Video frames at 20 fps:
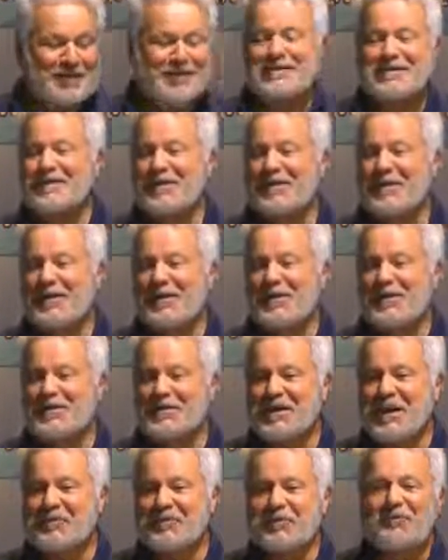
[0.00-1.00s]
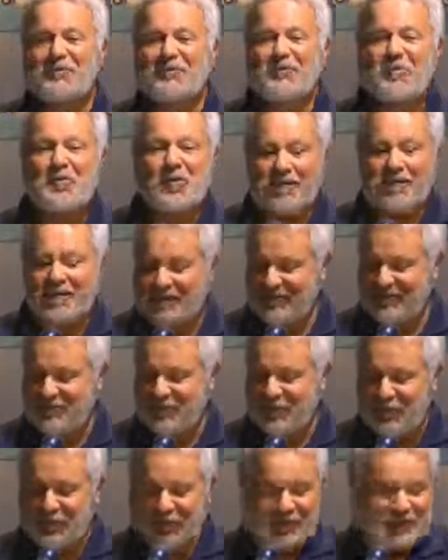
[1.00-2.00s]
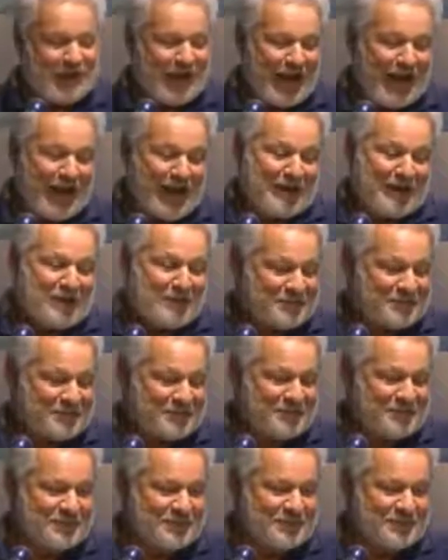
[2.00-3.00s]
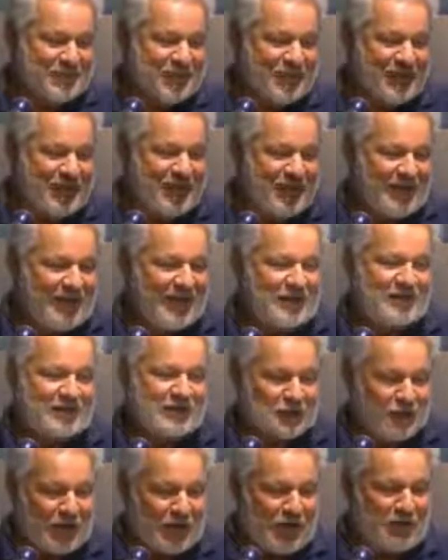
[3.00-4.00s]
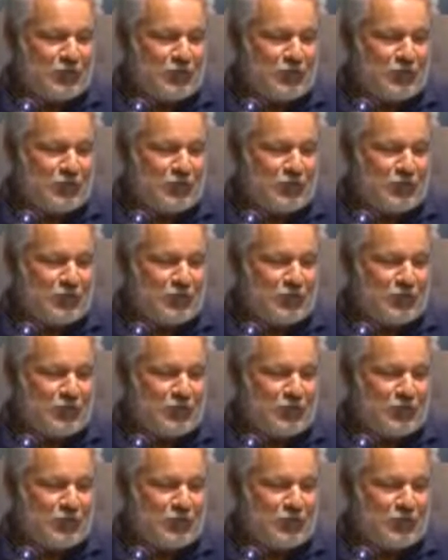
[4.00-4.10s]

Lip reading: chapter 4, verse 9. That's a strange word.